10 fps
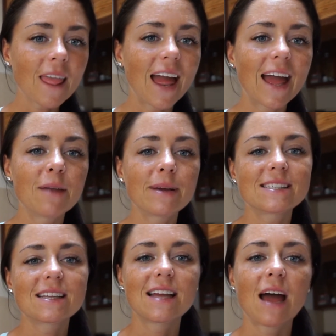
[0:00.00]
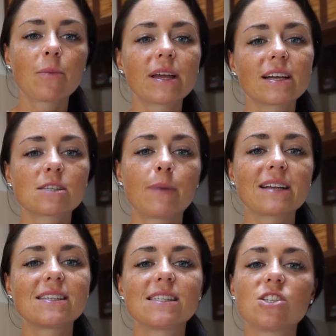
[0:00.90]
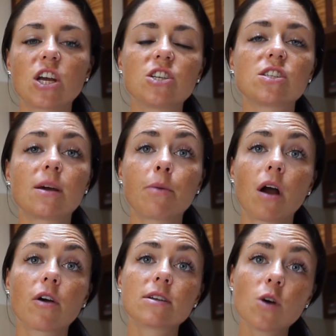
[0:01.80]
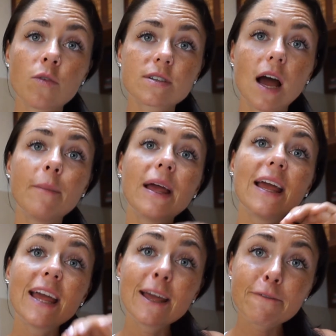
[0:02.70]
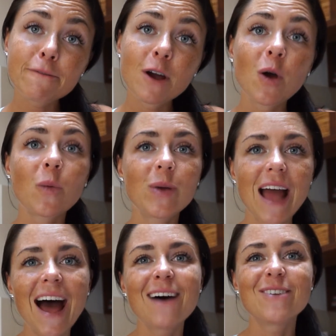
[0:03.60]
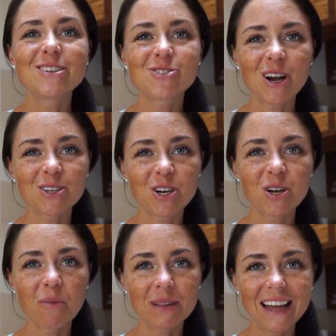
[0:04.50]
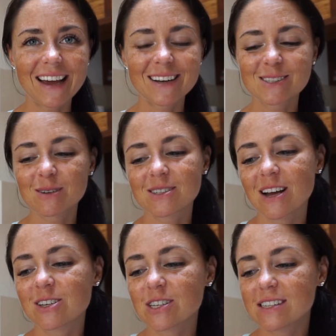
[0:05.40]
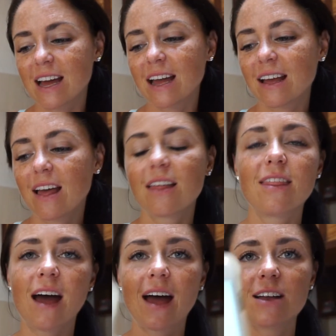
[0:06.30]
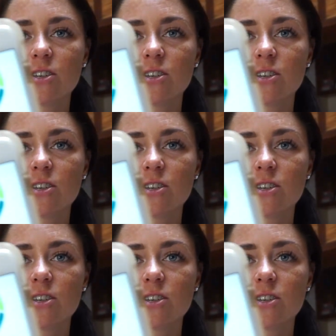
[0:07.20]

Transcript: and basically how we can expect to see changes and progress over time if we have a structured plan. So it's not just saying that